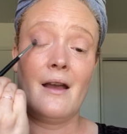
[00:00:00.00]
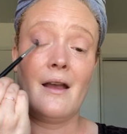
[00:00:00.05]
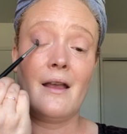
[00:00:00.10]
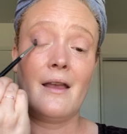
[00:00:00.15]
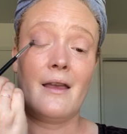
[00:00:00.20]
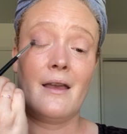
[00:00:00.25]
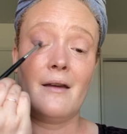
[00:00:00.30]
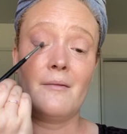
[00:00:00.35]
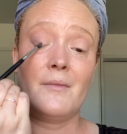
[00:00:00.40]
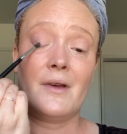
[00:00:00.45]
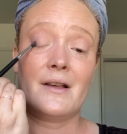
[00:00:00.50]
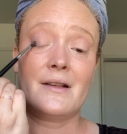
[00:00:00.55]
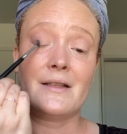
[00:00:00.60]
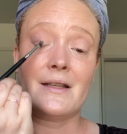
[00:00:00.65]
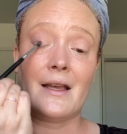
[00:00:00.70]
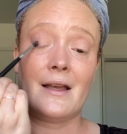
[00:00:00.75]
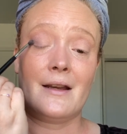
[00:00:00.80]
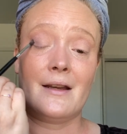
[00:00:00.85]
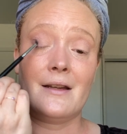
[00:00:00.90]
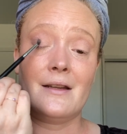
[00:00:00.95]
I am
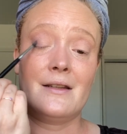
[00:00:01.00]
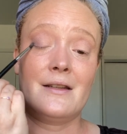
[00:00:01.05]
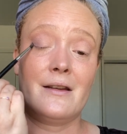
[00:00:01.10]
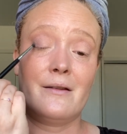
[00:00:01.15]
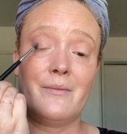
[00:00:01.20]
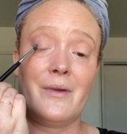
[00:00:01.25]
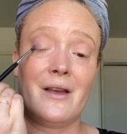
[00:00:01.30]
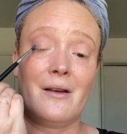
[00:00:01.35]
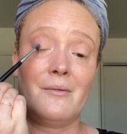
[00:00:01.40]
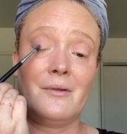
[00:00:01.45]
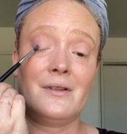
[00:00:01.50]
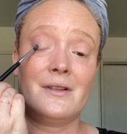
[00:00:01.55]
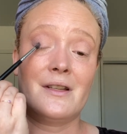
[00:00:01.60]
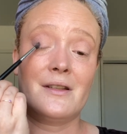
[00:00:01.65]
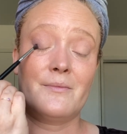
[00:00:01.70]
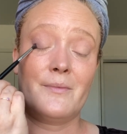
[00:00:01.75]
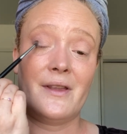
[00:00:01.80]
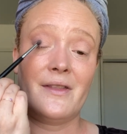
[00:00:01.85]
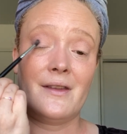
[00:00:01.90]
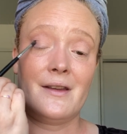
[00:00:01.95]
excited to be able to
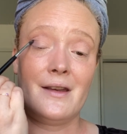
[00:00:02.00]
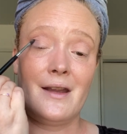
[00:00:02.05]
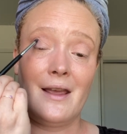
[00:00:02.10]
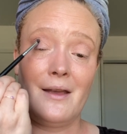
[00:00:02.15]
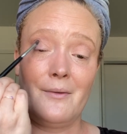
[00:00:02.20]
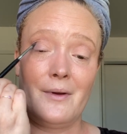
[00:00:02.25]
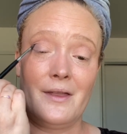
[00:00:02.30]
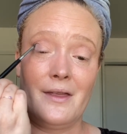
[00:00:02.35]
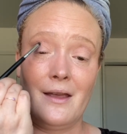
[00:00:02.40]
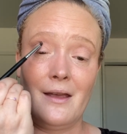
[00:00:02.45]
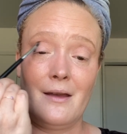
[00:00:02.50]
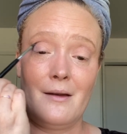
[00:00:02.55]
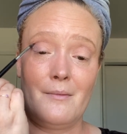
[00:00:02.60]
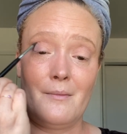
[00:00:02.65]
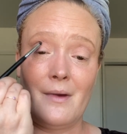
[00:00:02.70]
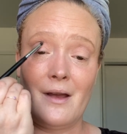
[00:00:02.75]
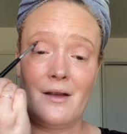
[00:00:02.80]
spend the day with him.